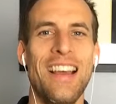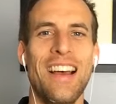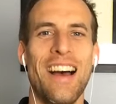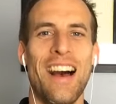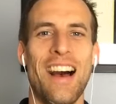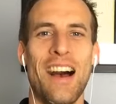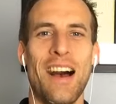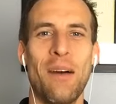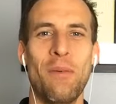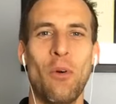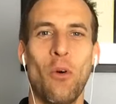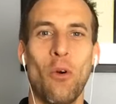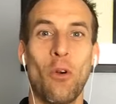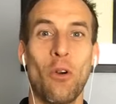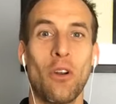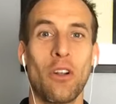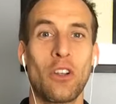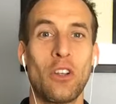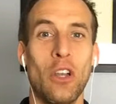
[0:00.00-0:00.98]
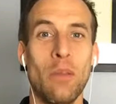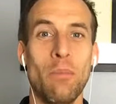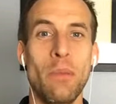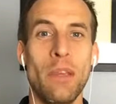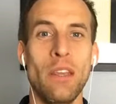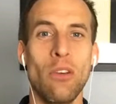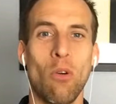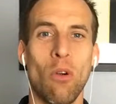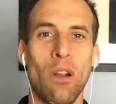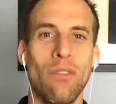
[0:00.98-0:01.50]
um, or could
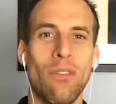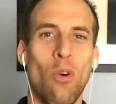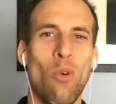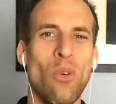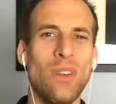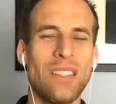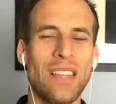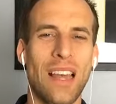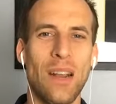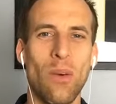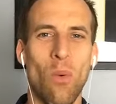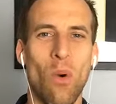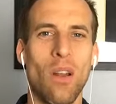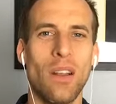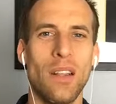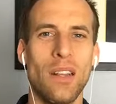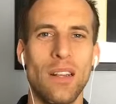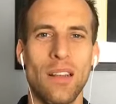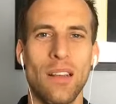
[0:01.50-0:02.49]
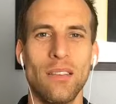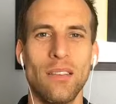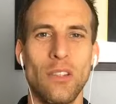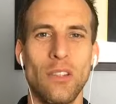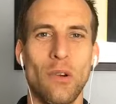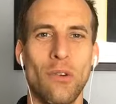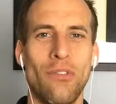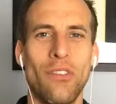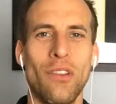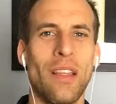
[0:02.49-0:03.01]
be, or I've always kind of wanted to, you
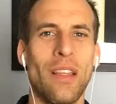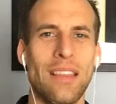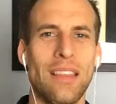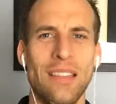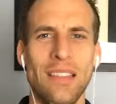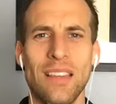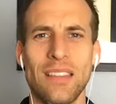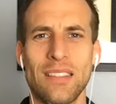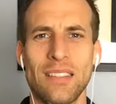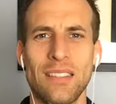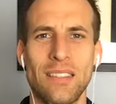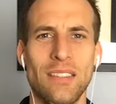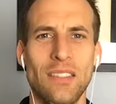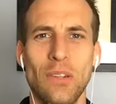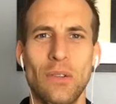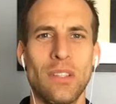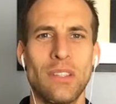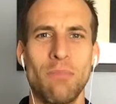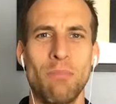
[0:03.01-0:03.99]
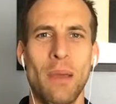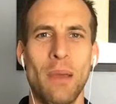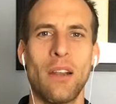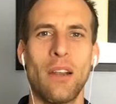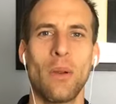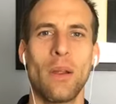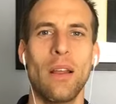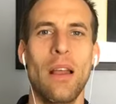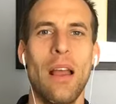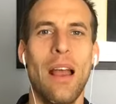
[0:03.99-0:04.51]
know, feel like this, you know, this
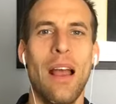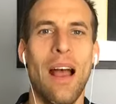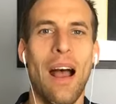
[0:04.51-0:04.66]
better,